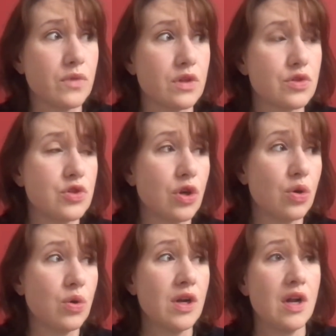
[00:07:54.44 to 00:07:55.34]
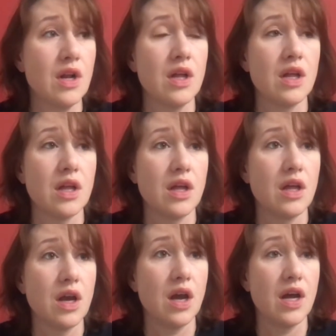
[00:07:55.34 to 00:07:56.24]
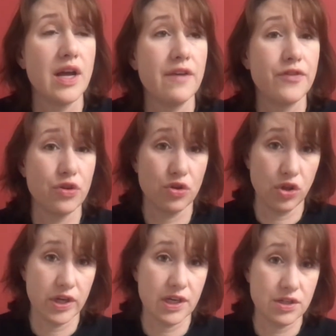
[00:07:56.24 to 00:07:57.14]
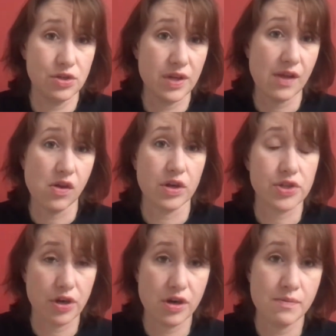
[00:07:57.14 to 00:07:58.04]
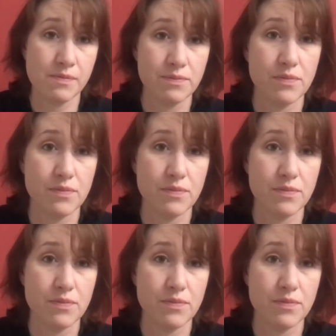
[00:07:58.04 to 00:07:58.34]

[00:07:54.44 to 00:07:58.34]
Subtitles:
So if you're looking to do that long term,